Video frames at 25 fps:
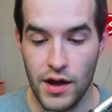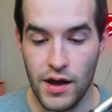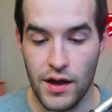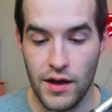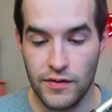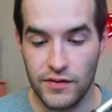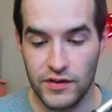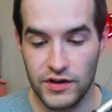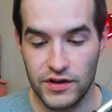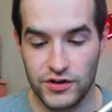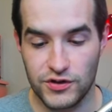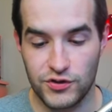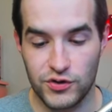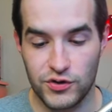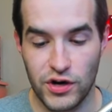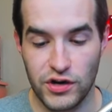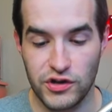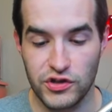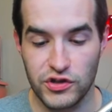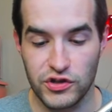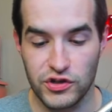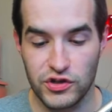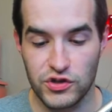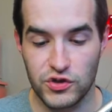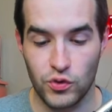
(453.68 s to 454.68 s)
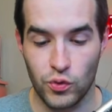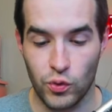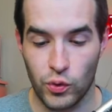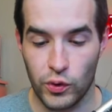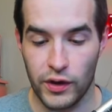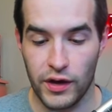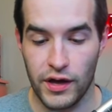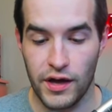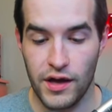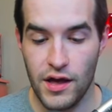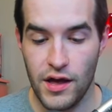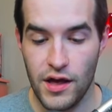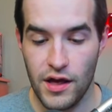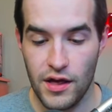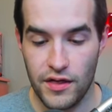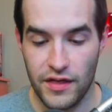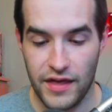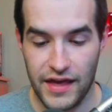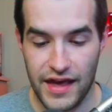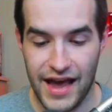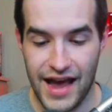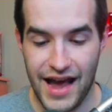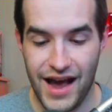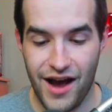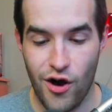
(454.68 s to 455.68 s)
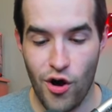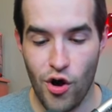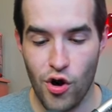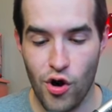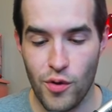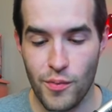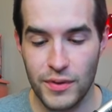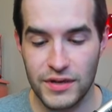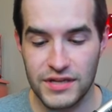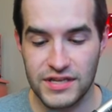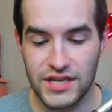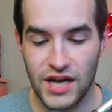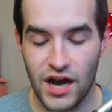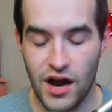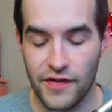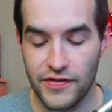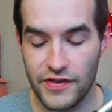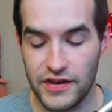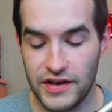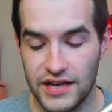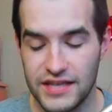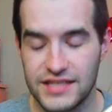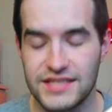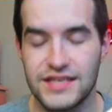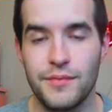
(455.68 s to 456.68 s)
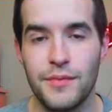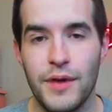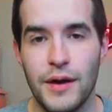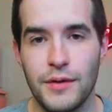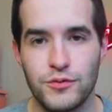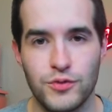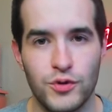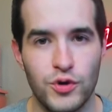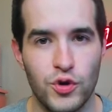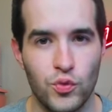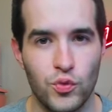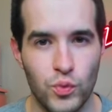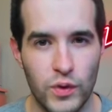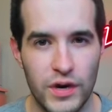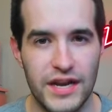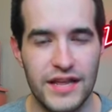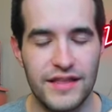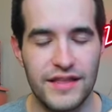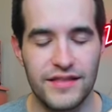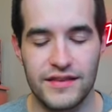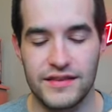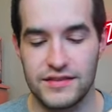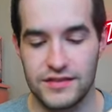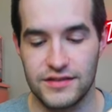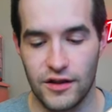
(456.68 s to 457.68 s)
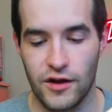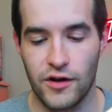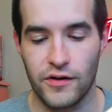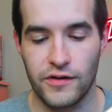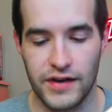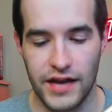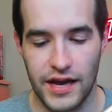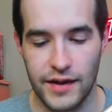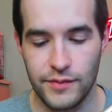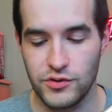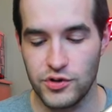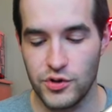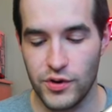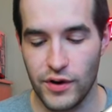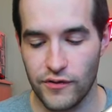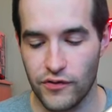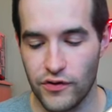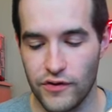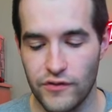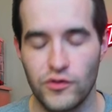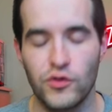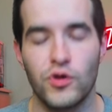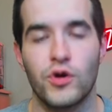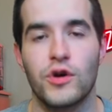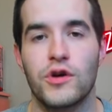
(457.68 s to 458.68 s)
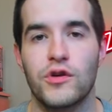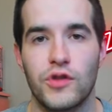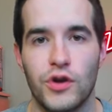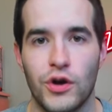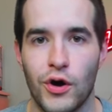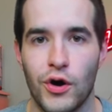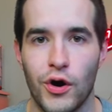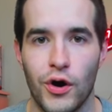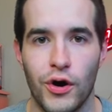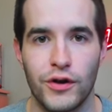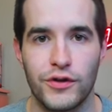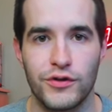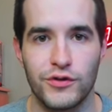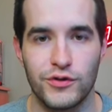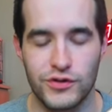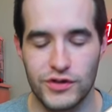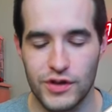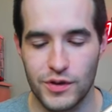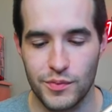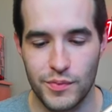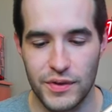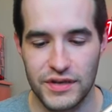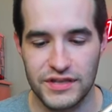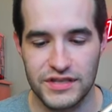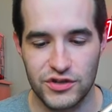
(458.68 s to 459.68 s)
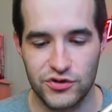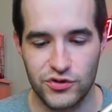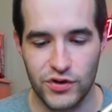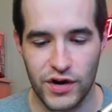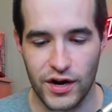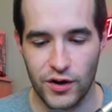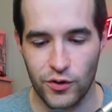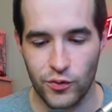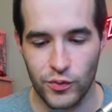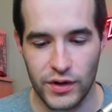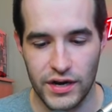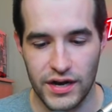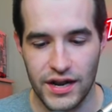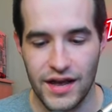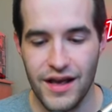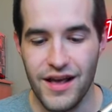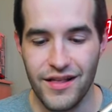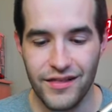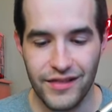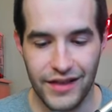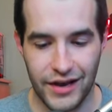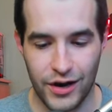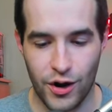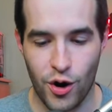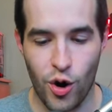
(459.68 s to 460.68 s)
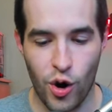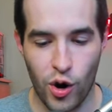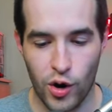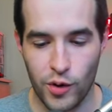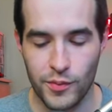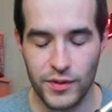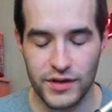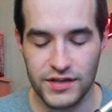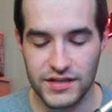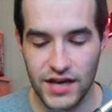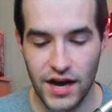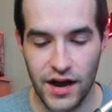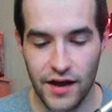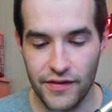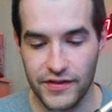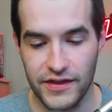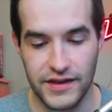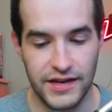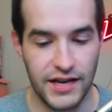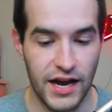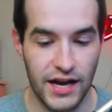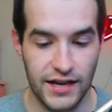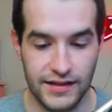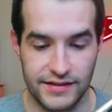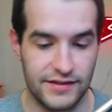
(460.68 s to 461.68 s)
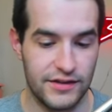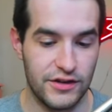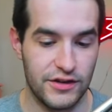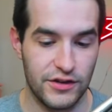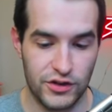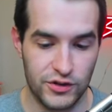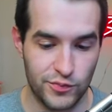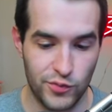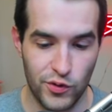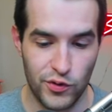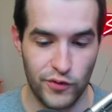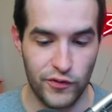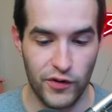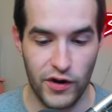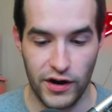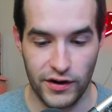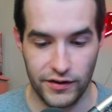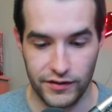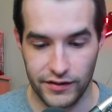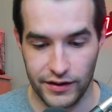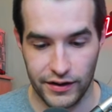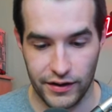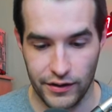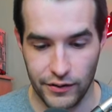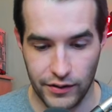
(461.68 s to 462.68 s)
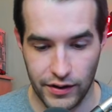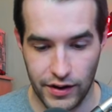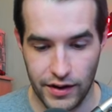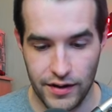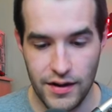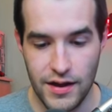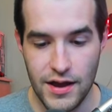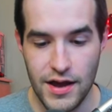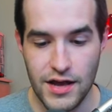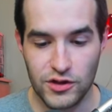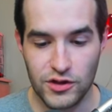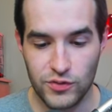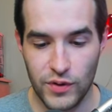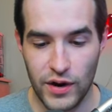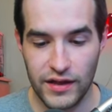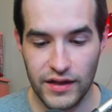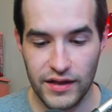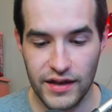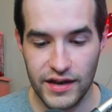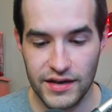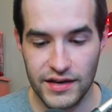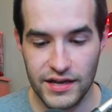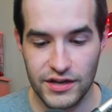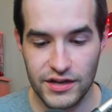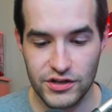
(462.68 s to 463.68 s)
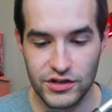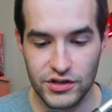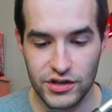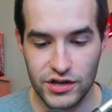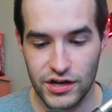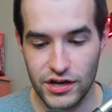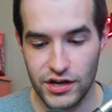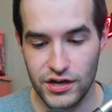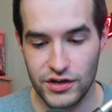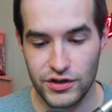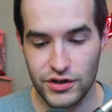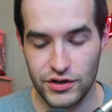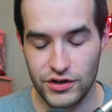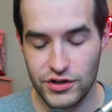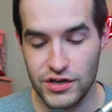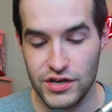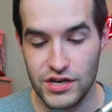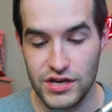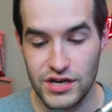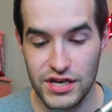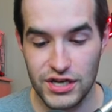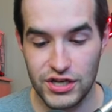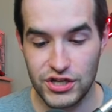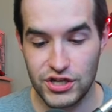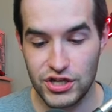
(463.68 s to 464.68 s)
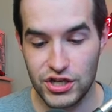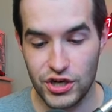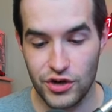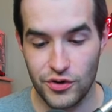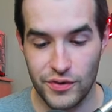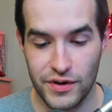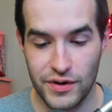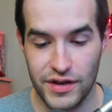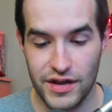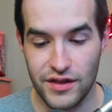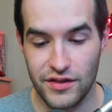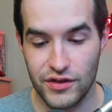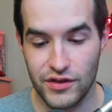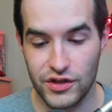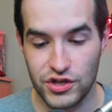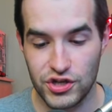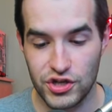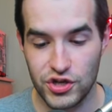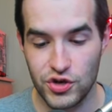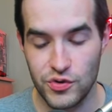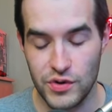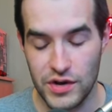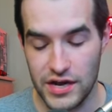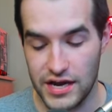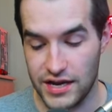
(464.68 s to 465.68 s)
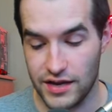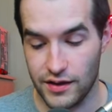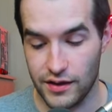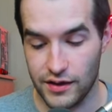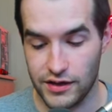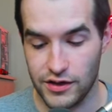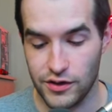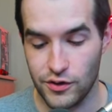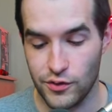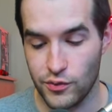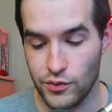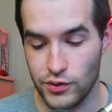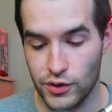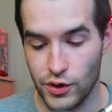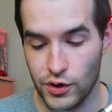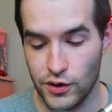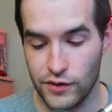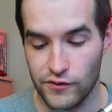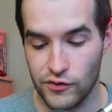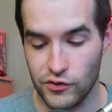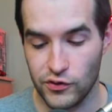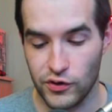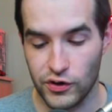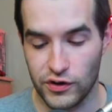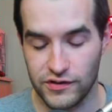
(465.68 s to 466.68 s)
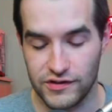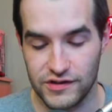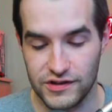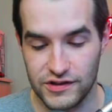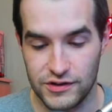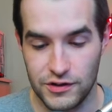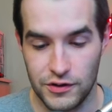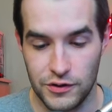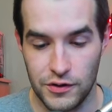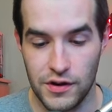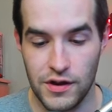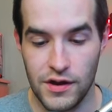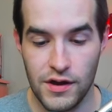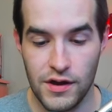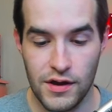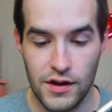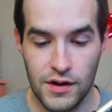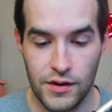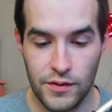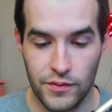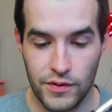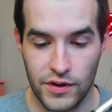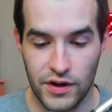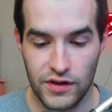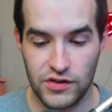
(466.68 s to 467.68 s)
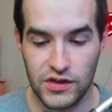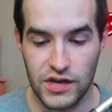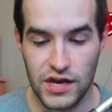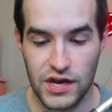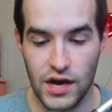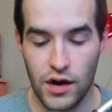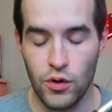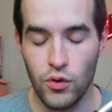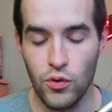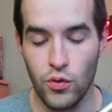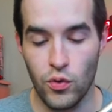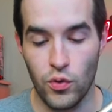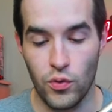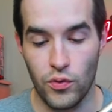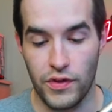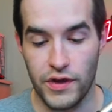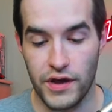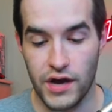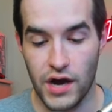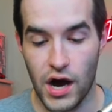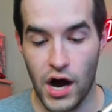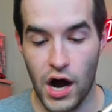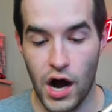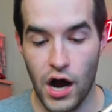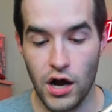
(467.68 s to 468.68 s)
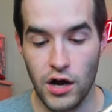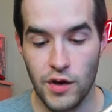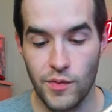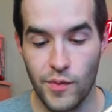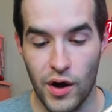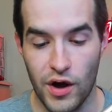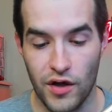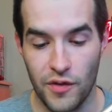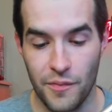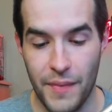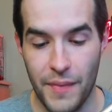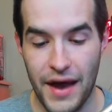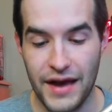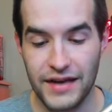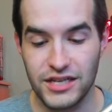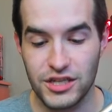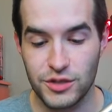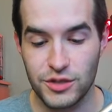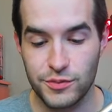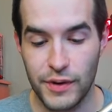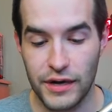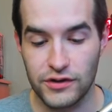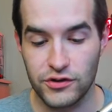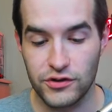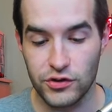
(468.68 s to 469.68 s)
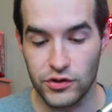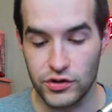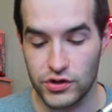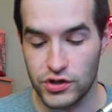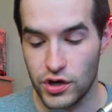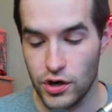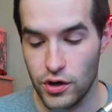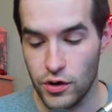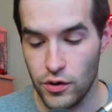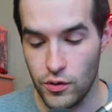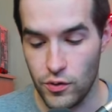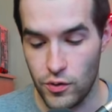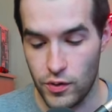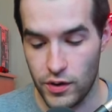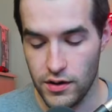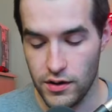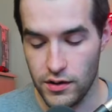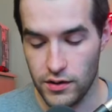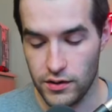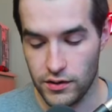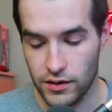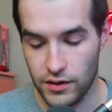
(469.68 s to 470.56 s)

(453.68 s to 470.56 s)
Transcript: The Destruction Sword. The Harmaton. The, sometimes when you're reading these long names, you never even look at the card. You're just like busy trying to read like Harmaton the Dust, and you just move on. You're like, okay. Twilight Ninja, Nichirin the Tuning. Like you don't even look at this dude. We got the, oh, the Ogma, Magispector Toad. All right,